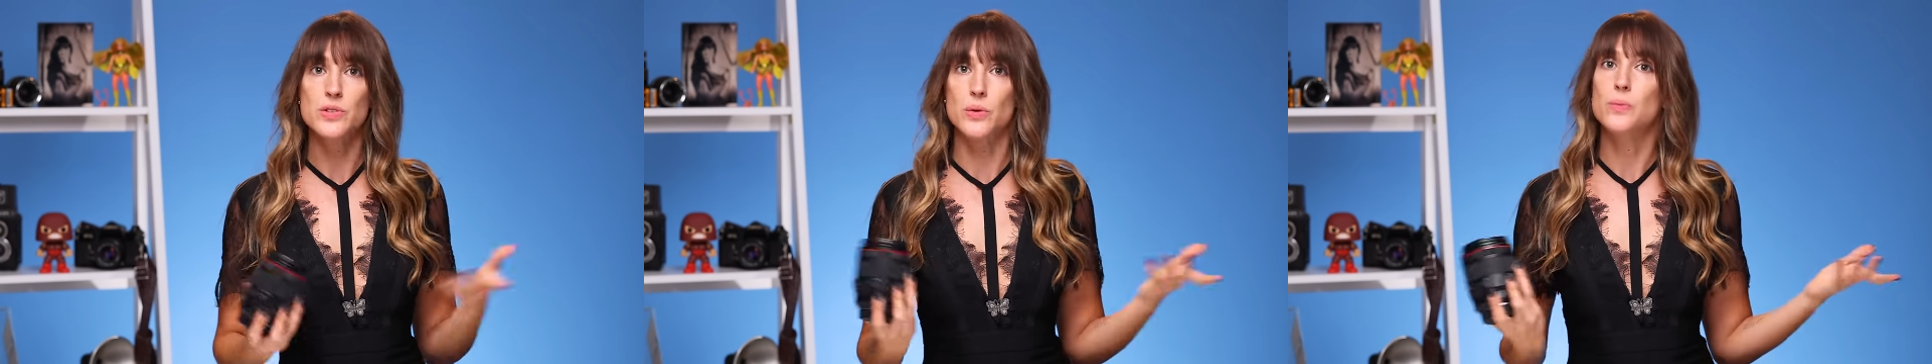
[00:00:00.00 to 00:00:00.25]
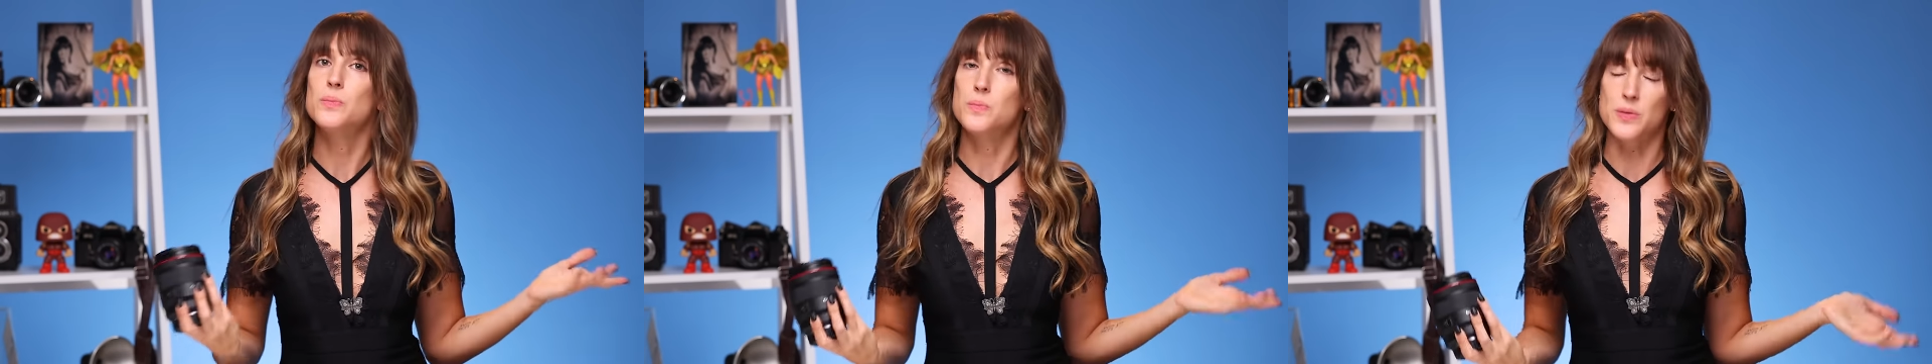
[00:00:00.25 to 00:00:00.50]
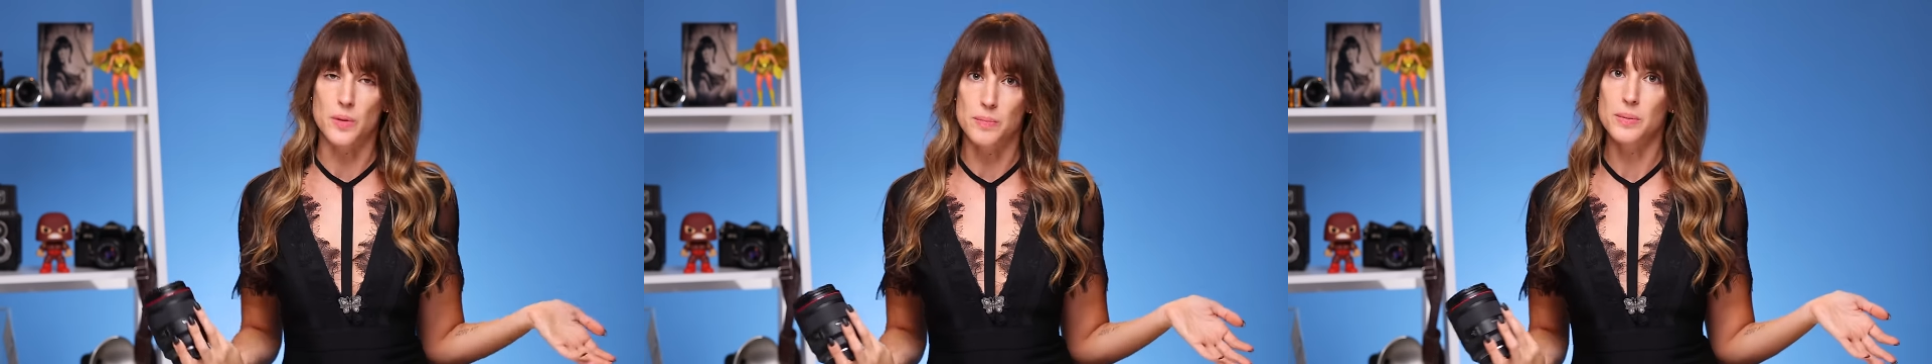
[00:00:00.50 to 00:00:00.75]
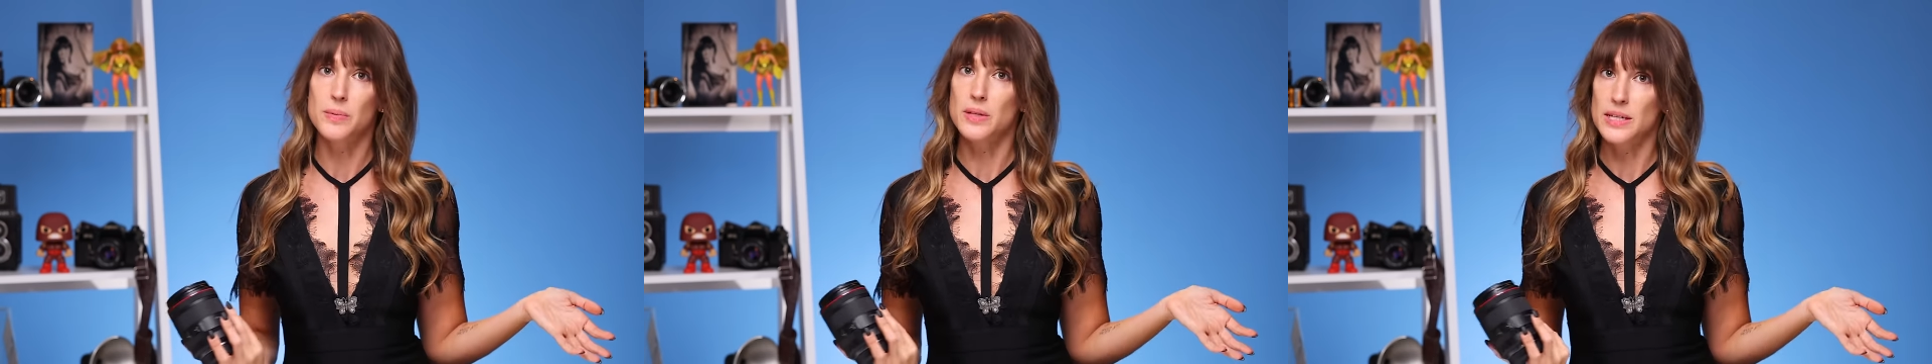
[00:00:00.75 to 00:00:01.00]
so some
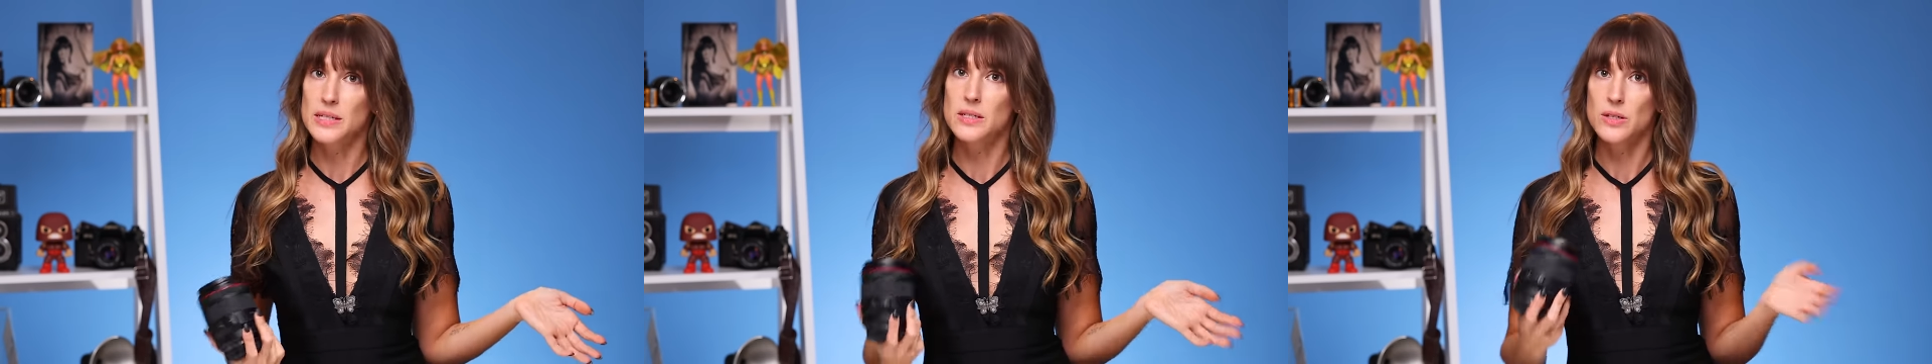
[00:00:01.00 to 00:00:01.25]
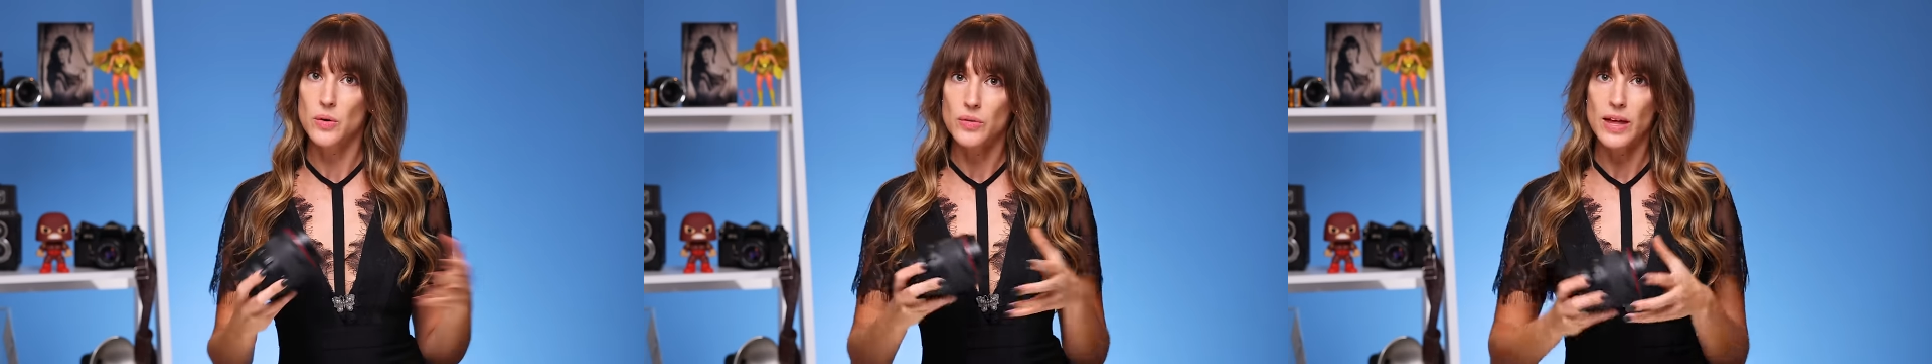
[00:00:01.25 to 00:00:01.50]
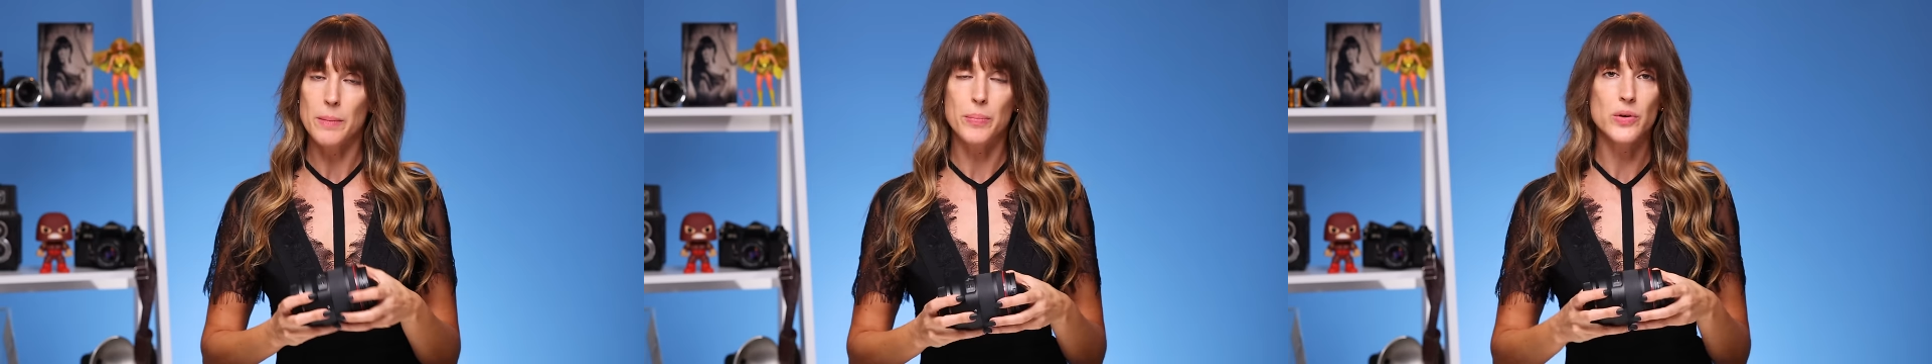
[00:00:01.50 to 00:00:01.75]
people like to know that.